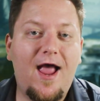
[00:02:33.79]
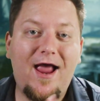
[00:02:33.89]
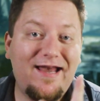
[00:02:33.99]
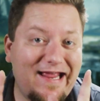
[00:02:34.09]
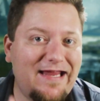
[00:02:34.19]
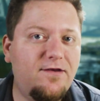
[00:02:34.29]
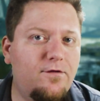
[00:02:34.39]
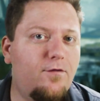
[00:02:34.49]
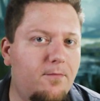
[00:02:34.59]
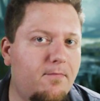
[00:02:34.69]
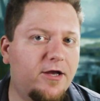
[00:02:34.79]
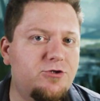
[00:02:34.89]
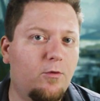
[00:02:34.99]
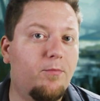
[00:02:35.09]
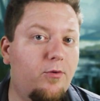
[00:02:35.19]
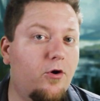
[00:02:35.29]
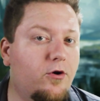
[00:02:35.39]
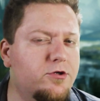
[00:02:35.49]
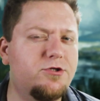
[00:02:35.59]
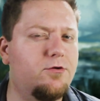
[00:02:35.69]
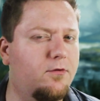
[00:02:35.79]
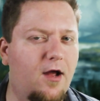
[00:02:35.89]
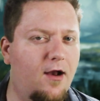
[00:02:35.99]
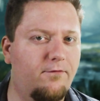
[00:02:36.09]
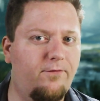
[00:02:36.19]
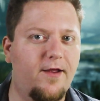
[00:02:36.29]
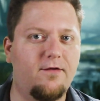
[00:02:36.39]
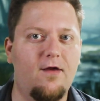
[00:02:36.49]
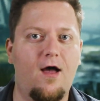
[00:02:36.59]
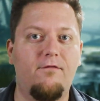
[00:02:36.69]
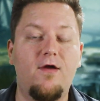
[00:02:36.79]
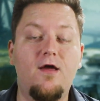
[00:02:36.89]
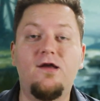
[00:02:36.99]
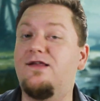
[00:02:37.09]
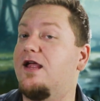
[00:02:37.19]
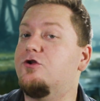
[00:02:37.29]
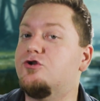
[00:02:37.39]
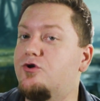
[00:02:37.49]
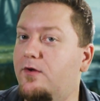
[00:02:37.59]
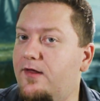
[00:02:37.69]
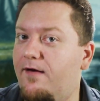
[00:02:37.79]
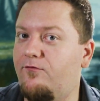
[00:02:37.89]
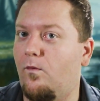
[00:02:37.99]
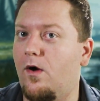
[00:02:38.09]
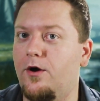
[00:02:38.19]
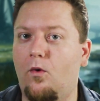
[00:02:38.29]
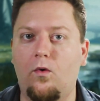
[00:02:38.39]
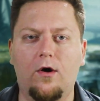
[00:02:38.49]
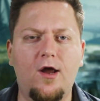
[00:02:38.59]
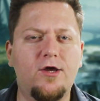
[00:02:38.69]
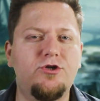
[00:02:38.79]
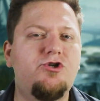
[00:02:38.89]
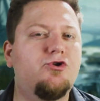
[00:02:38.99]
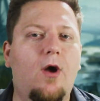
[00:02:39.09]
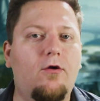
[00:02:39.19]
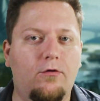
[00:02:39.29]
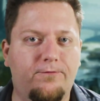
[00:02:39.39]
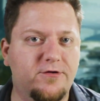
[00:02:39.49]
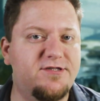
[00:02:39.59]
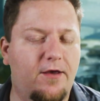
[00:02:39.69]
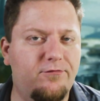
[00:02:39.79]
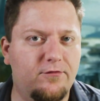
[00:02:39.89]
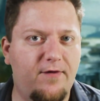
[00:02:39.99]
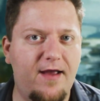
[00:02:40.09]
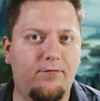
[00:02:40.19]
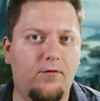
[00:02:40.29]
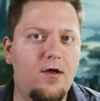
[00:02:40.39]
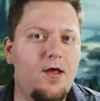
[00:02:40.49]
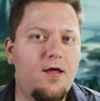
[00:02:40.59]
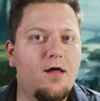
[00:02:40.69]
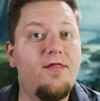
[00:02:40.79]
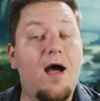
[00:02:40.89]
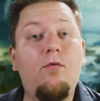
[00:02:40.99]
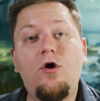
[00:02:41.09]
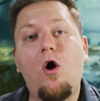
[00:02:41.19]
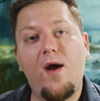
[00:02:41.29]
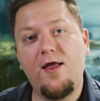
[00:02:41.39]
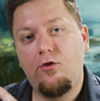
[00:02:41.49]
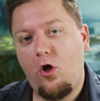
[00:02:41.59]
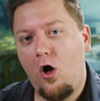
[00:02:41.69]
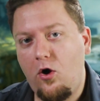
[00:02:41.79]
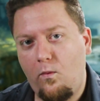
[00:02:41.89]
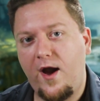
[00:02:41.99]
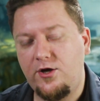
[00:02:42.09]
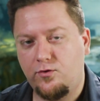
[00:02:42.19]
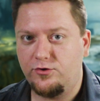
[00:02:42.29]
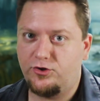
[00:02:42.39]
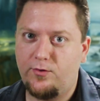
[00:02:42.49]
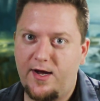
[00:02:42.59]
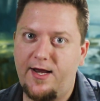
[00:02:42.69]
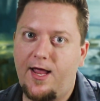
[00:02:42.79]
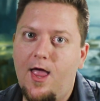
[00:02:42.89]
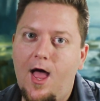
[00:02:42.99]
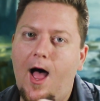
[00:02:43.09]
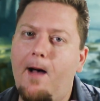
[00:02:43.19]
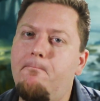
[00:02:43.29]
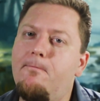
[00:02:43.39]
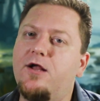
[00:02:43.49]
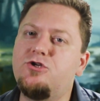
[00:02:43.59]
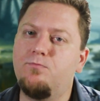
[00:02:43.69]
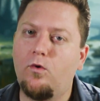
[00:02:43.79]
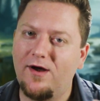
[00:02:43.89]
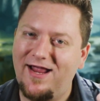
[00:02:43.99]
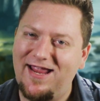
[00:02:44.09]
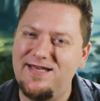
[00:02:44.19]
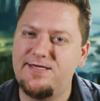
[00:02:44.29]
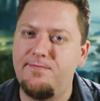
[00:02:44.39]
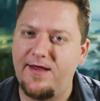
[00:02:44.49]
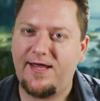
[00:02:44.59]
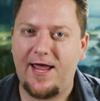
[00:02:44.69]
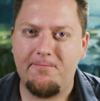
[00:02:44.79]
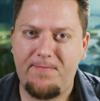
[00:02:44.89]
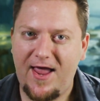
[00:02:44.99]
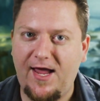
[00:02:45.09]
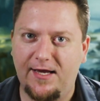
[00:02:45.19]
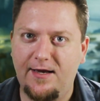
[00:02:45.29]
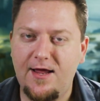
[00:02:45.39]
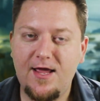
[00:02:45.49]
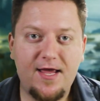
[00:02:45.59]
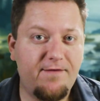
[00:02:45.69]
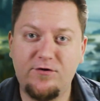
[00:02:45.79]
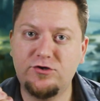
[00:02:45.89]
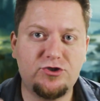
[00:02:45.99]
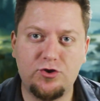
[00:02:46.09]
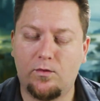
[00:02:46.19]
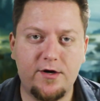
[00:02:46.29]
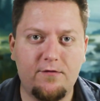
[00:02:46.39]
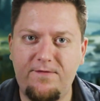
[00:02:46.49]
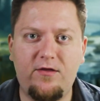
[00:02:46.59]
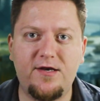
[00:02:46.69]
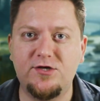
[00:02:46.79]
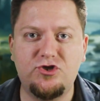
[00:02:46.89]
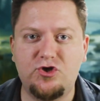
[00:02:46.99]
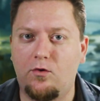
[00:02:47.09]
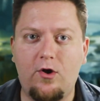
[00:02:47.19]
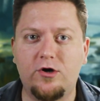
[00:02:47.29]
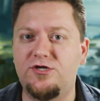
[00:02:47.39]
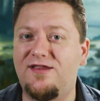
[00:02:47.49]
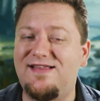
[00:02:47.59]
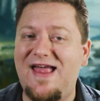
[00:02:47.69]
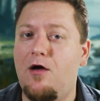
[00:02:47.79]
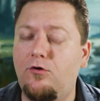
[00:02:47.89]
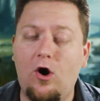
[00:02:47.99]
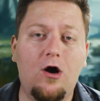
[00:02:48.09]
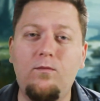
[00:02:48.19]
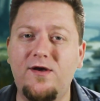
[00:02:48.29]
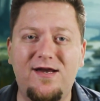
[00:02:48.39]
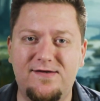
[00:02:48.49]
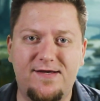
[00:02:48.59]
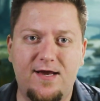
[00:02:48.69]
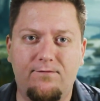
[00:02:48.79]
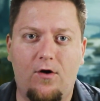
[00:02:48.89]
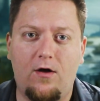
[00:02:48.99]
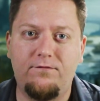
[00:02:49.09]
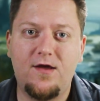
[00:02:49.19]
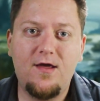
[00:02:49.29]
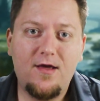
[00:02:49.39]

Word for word: and into the much more personal conflict of danger to a loved one or struggle for self-survival. That will go a long way towards creating a much more intimate campaign. If your story or villain is so large that the town guard would need to get involved,